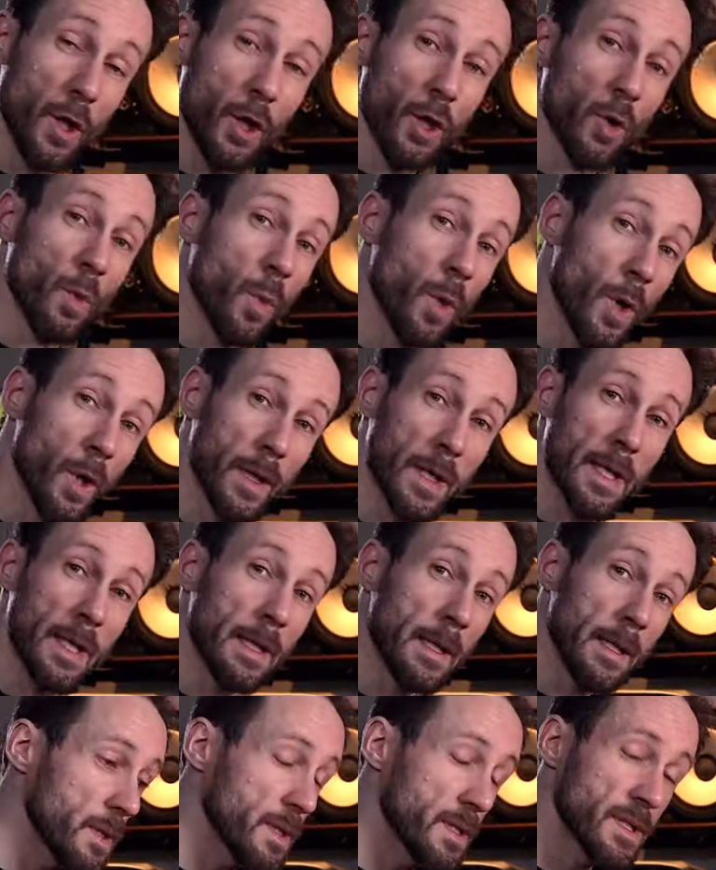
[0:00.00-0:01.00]
you're
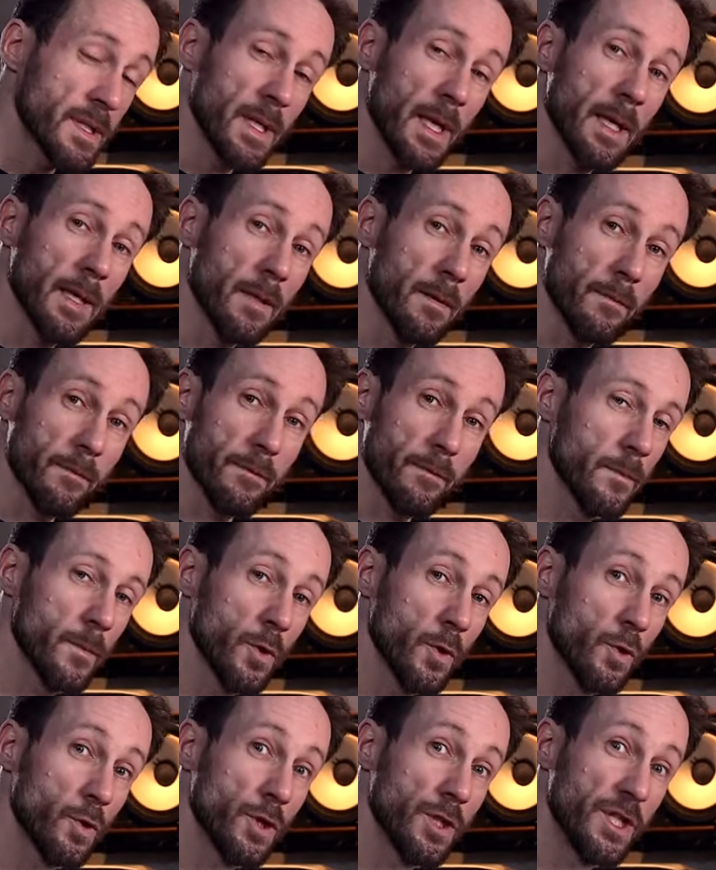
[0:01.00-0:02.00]
working inside of
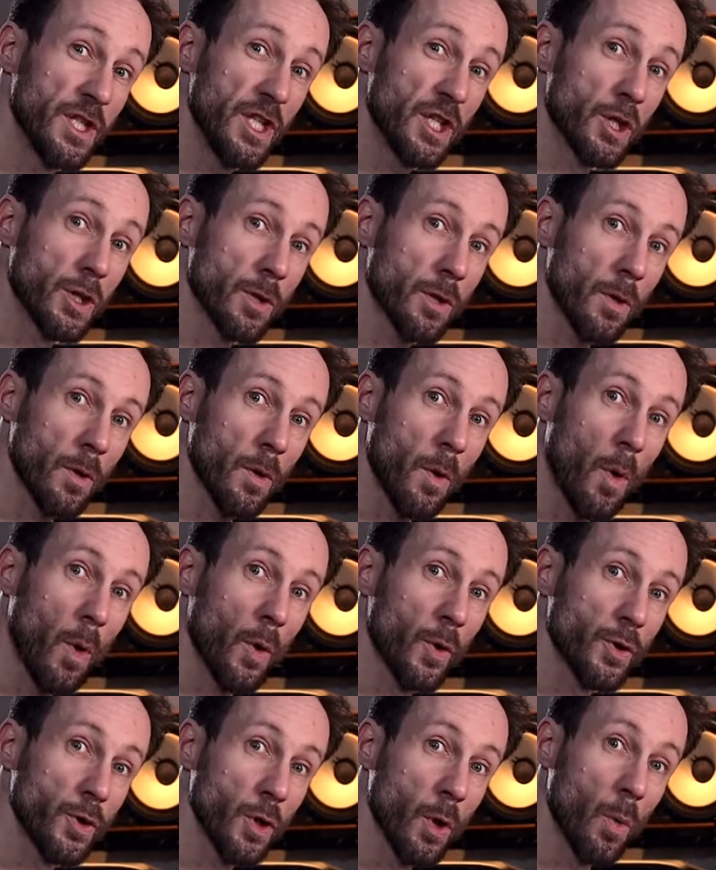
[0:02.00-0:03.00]
your digital
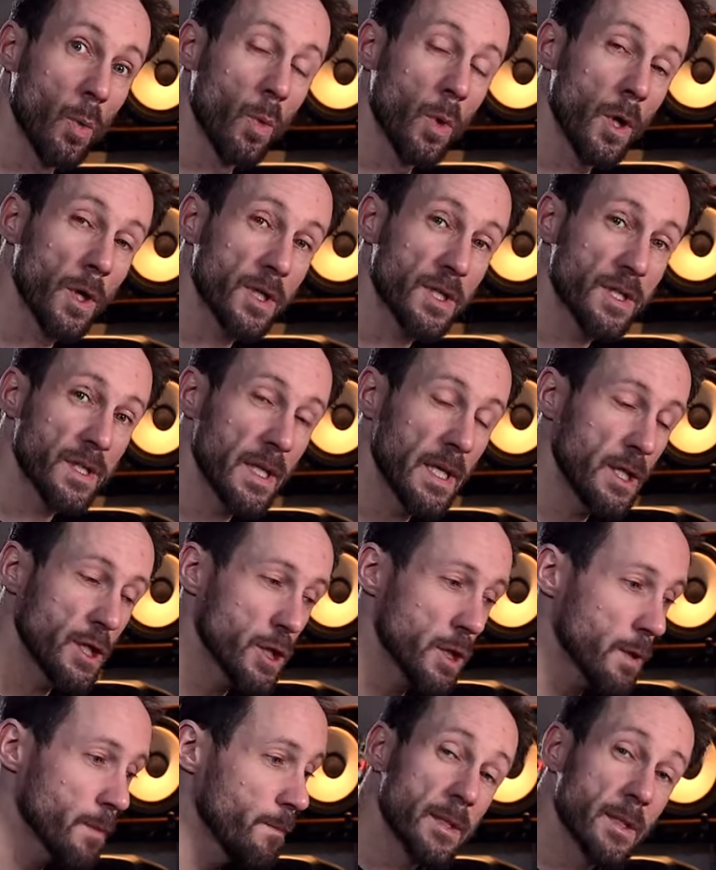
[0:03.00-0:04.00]
audio
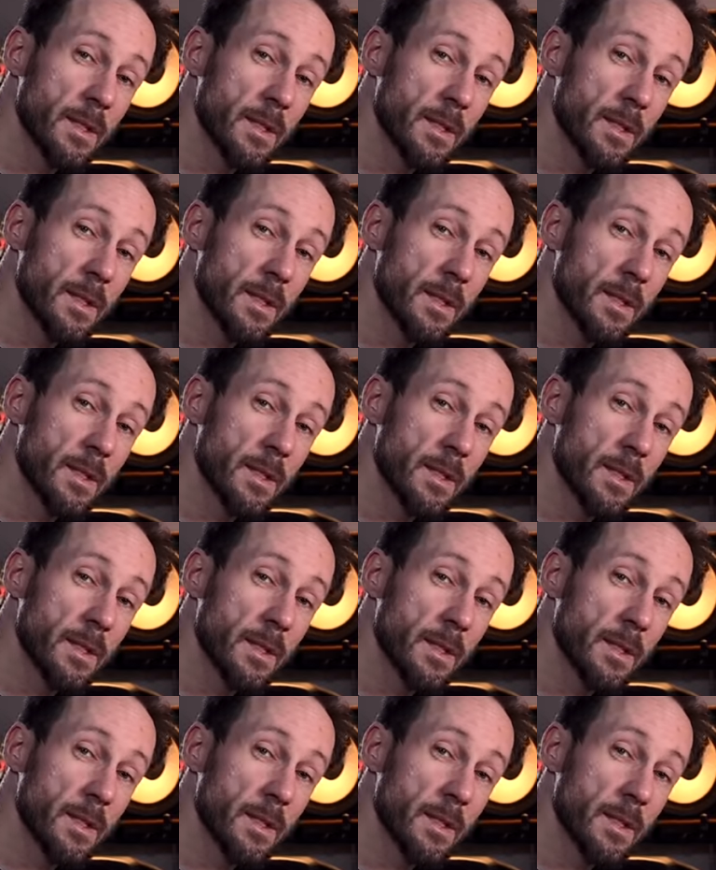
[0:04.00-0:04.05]
workstation,